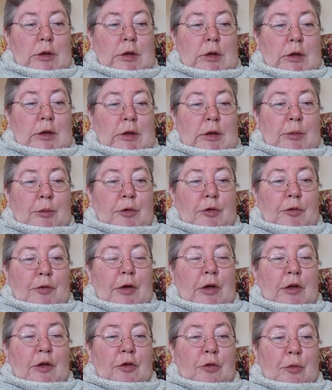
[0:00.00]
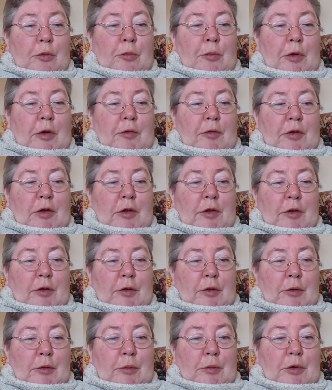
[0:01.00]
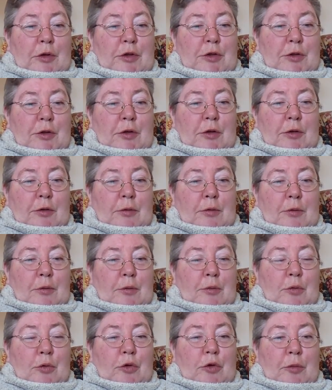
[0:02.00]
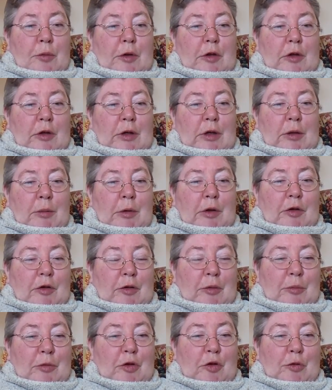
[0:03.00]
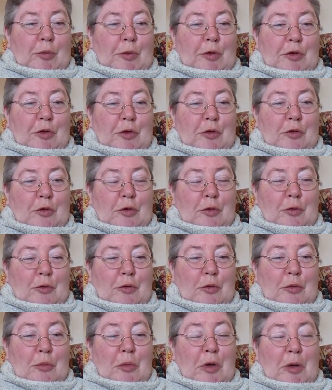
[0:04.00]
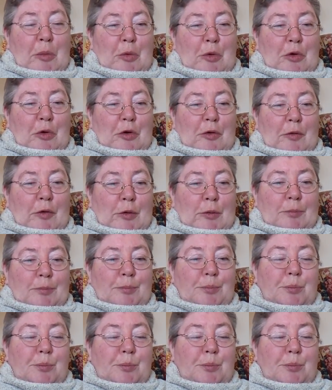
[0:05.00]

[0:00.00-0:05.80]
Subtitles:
and he was friends with my father, which automatically makes him suspicious from my point of view.